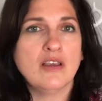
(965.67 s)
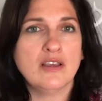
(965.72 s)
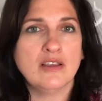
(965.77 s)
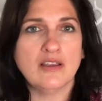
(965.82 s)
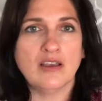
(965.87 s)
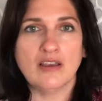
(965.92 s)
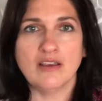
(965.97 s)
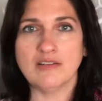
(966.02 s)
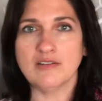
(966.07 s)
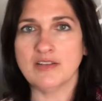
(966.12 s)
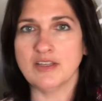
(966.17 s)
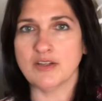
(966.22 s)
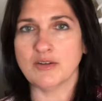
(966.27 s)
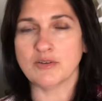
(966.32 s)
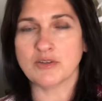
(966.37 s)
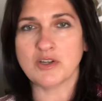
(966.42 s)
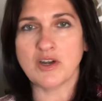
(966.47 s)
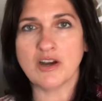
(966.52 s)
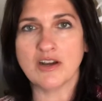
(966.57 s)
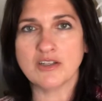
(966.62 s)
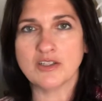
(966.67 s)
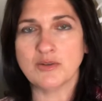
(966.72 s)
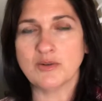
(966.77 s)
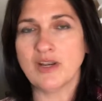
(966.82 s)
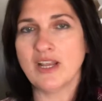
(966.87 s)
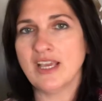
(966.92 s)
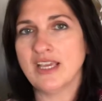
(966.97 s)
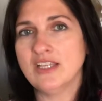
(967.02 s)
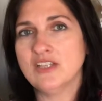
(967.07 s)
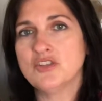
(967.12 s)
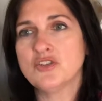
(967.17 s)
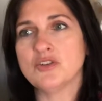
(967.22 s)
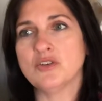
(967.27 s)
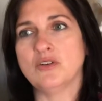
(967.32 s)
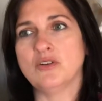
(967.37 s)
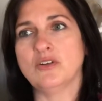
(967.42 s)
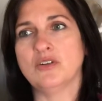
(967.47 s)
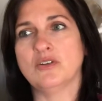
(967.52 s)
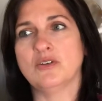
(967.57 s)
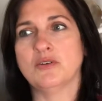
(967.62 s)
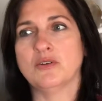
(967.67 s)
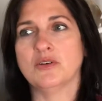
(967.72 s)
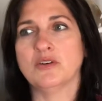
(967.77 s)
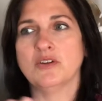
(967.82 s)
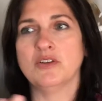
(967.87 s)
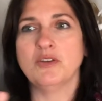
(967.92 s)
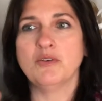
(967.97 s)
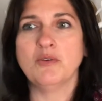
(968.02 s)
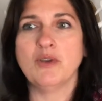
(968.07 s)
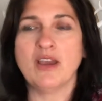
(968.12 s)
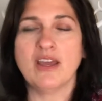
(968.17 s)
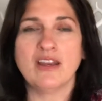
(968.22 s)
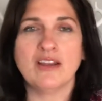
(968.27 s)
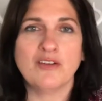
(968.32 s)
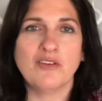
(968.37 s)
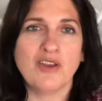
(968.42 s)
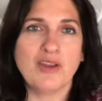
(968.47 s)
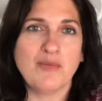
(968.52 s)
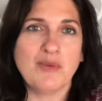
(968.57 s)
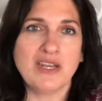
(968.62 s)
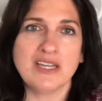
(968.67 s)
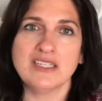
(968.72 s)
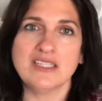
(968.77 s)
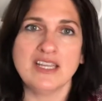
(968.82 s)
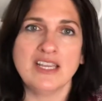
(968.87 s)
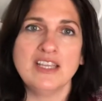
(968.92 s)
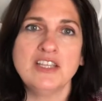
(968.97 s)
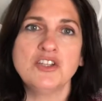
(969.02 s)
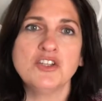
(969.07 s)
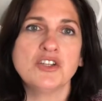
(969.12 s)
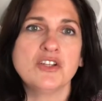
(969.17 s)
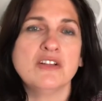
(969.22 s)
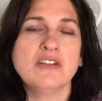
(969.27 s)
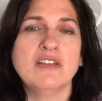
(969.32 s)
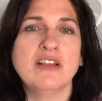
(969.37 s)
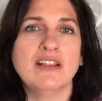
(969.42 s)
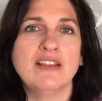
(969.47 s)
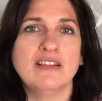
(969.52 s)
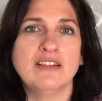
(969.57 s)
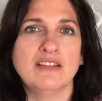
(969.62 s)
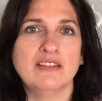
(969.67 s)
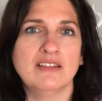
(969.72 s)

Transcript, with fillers: uh, you know, talk to an angel or you had a great meditation that